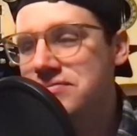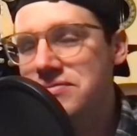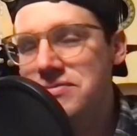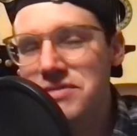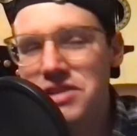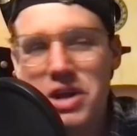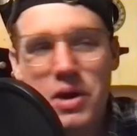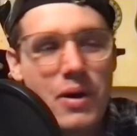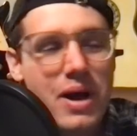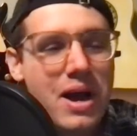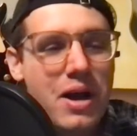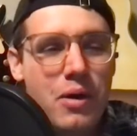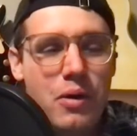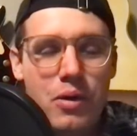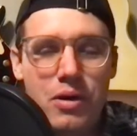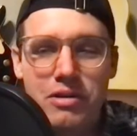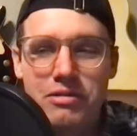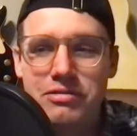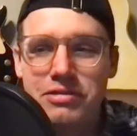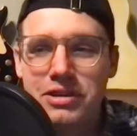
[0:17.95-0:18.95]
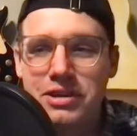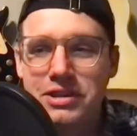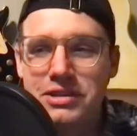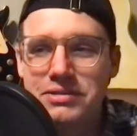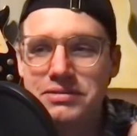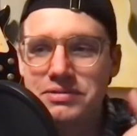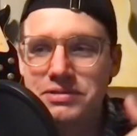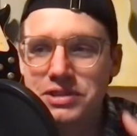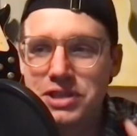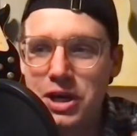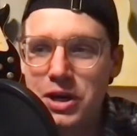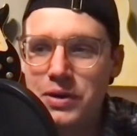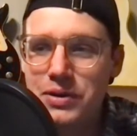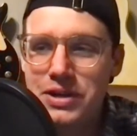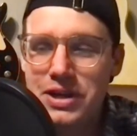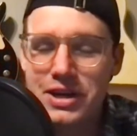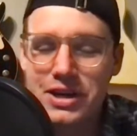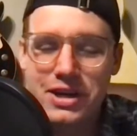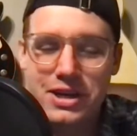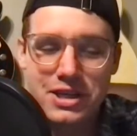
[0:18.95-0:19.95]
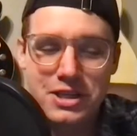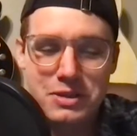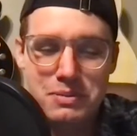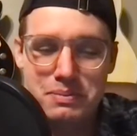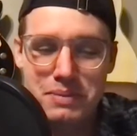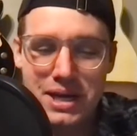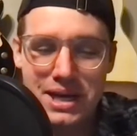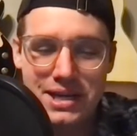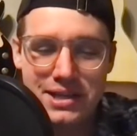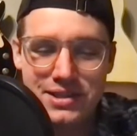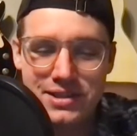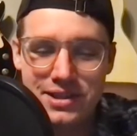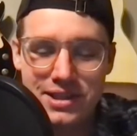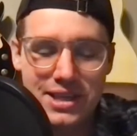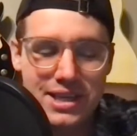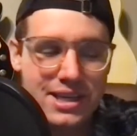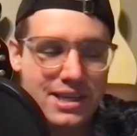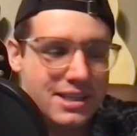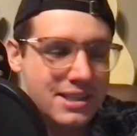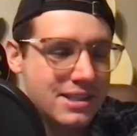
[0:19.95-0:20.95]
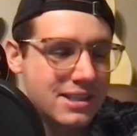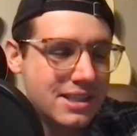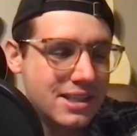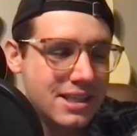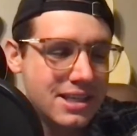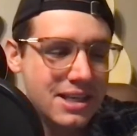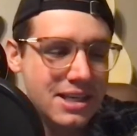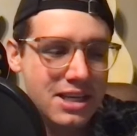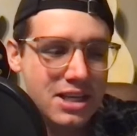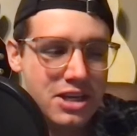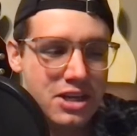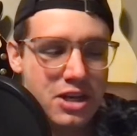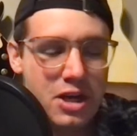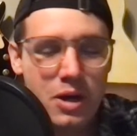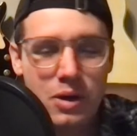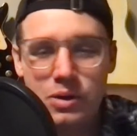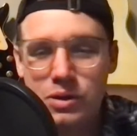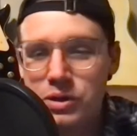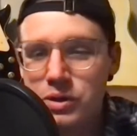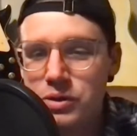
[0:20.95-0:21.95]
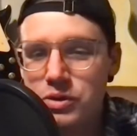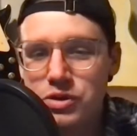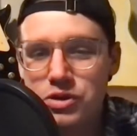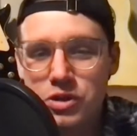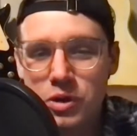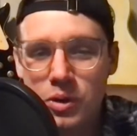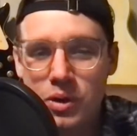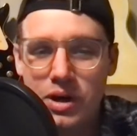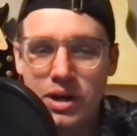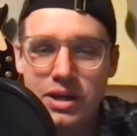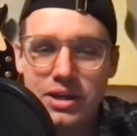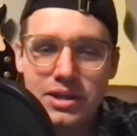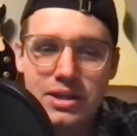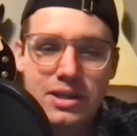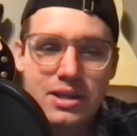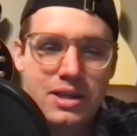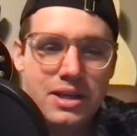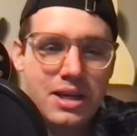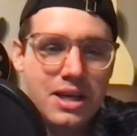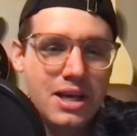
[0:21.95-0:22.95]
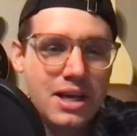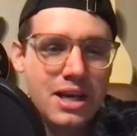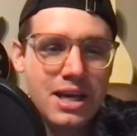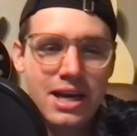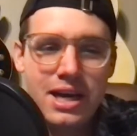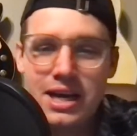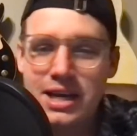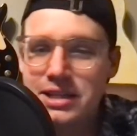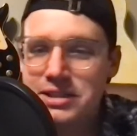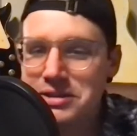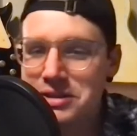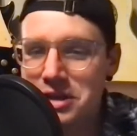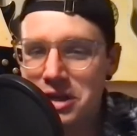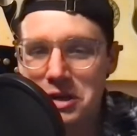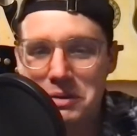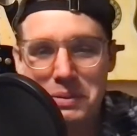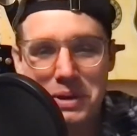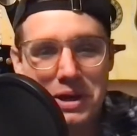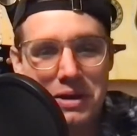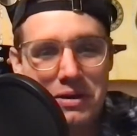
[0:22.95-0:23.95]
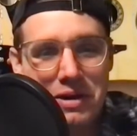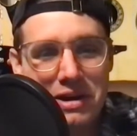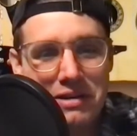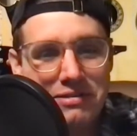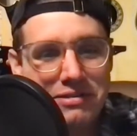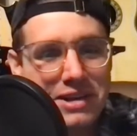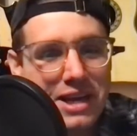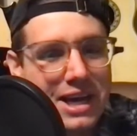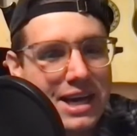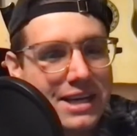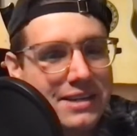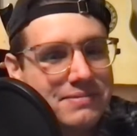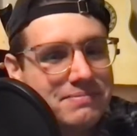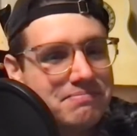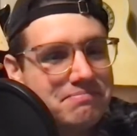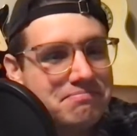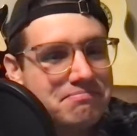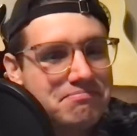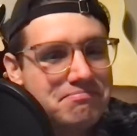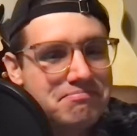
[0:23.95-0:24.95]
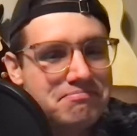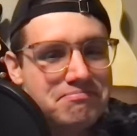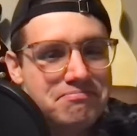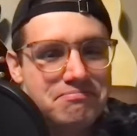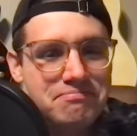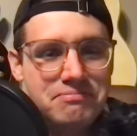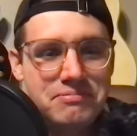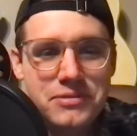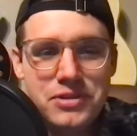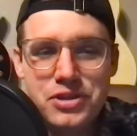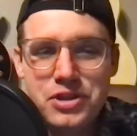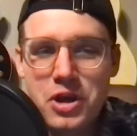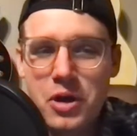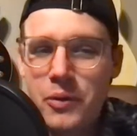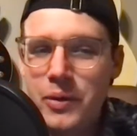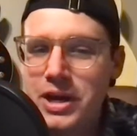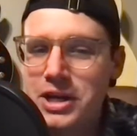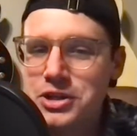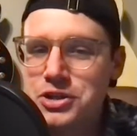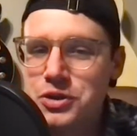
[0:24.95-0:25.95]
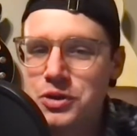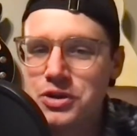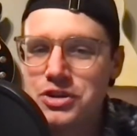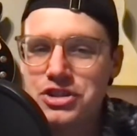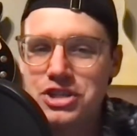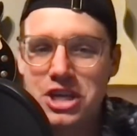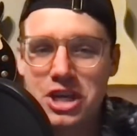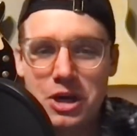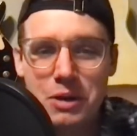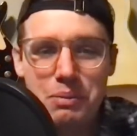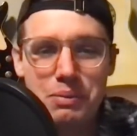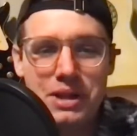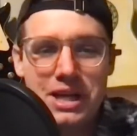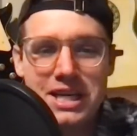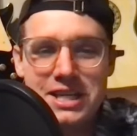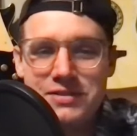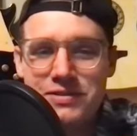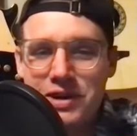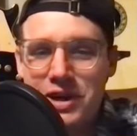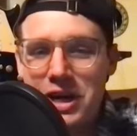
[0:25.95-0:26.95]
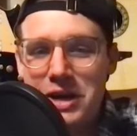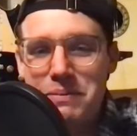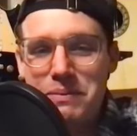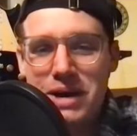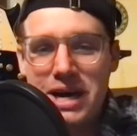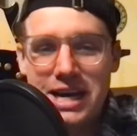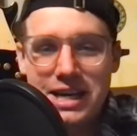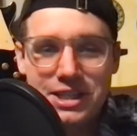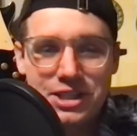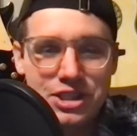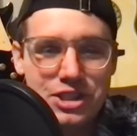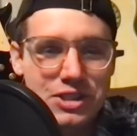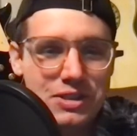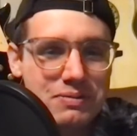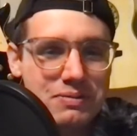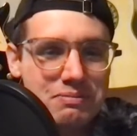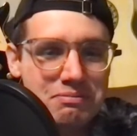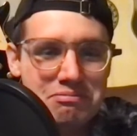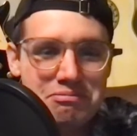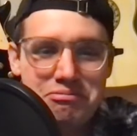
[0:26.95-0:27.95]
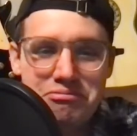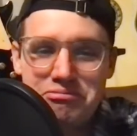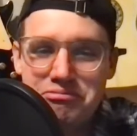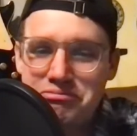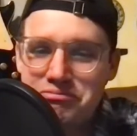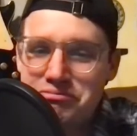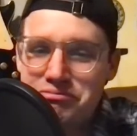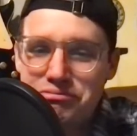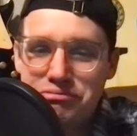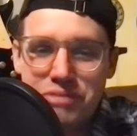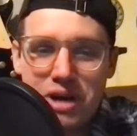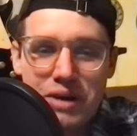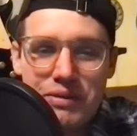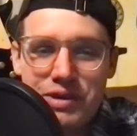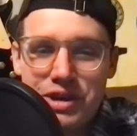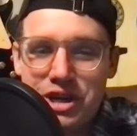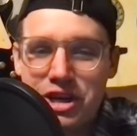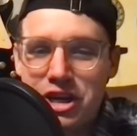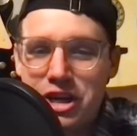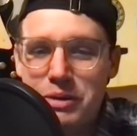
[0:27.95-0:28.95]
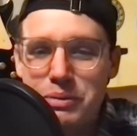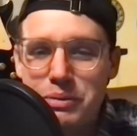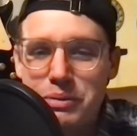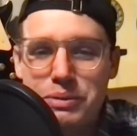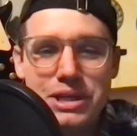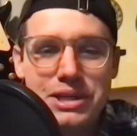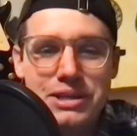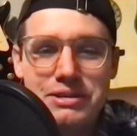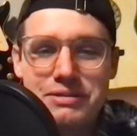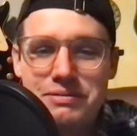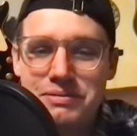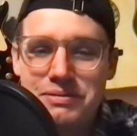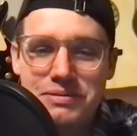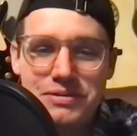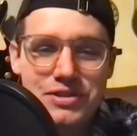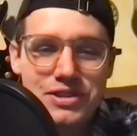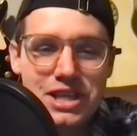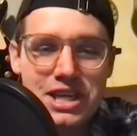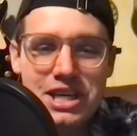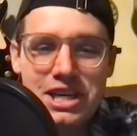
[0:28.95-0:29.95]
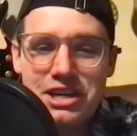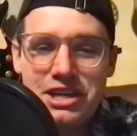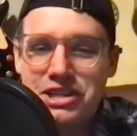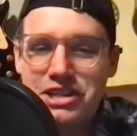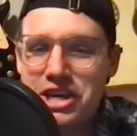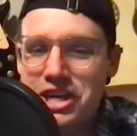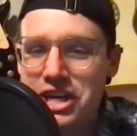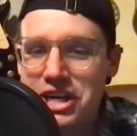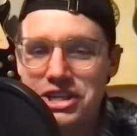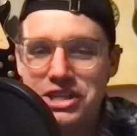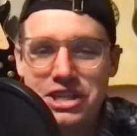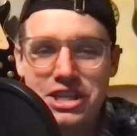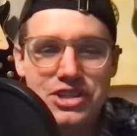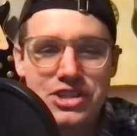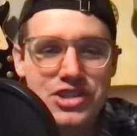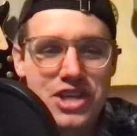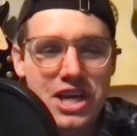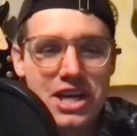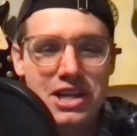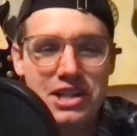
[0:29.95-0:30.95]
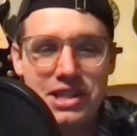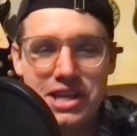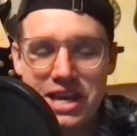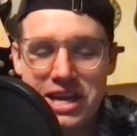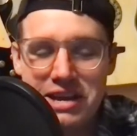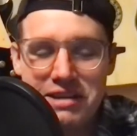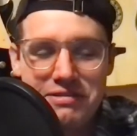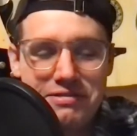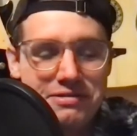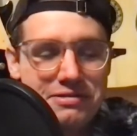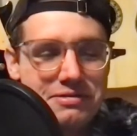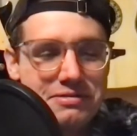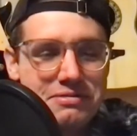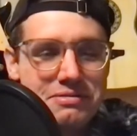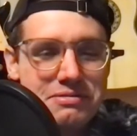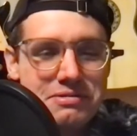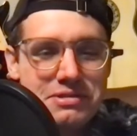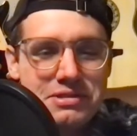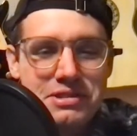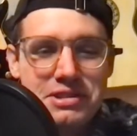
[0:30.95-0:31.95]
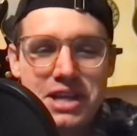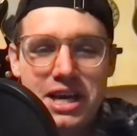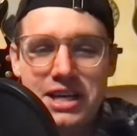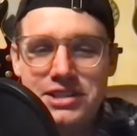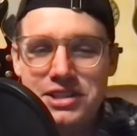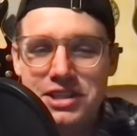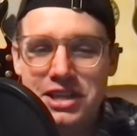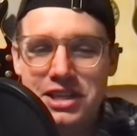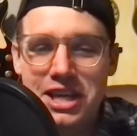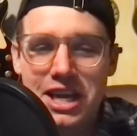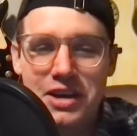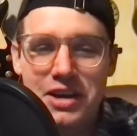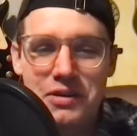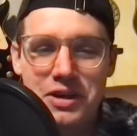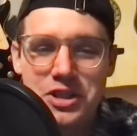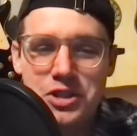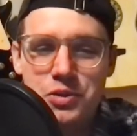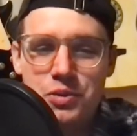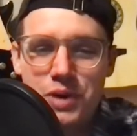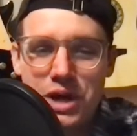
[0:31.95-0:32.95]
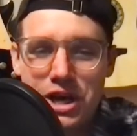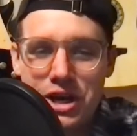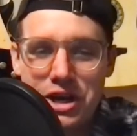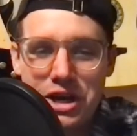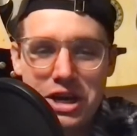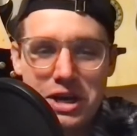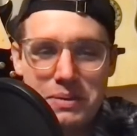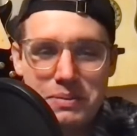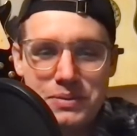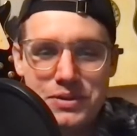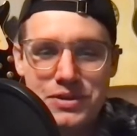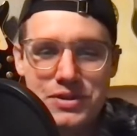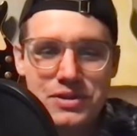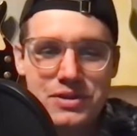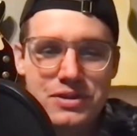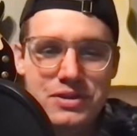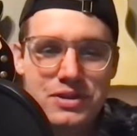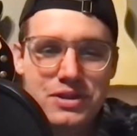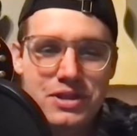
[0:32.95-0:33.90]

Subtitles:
No Al Horford, no Darius Baisley, no Lou Dort. It's going to be a rough night. There's no way George Hill plays very much. Probably going to be seeing a ton of TJ Leaf. Lots of Kenrich Williams.